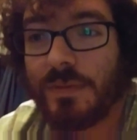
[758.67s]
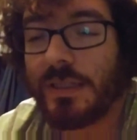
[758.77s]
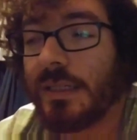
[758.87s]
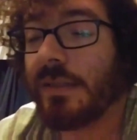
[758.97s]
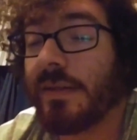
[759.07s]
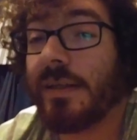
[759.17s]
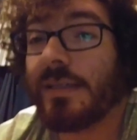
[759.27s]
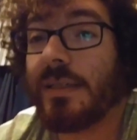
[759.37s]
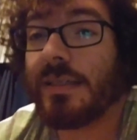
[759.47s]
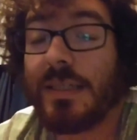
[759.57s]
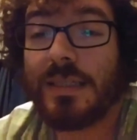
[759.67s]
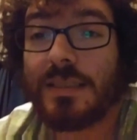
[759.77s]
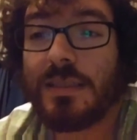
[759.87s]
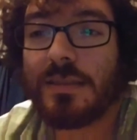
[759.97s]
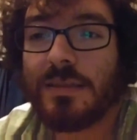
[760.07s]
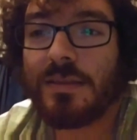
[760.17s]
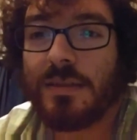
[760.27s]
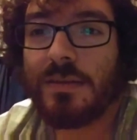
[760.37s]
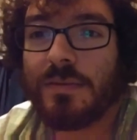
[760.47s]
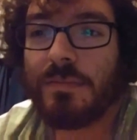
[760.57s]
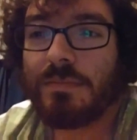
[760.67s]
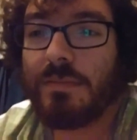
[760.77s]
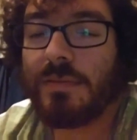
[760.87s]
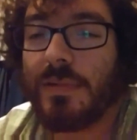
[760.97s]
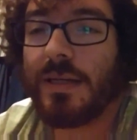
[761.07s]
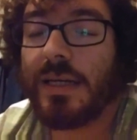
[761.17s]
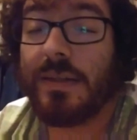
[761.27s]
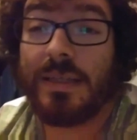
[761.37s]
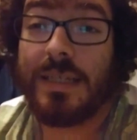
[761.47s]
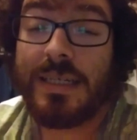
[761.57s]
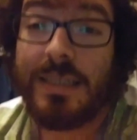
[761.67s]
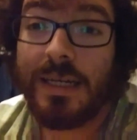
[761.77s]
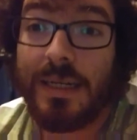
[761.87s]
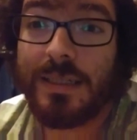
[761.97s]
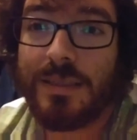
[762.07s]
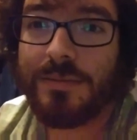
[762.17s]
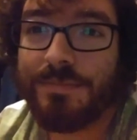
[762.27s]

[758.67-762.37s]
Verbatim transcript: And they kissed, and then he died.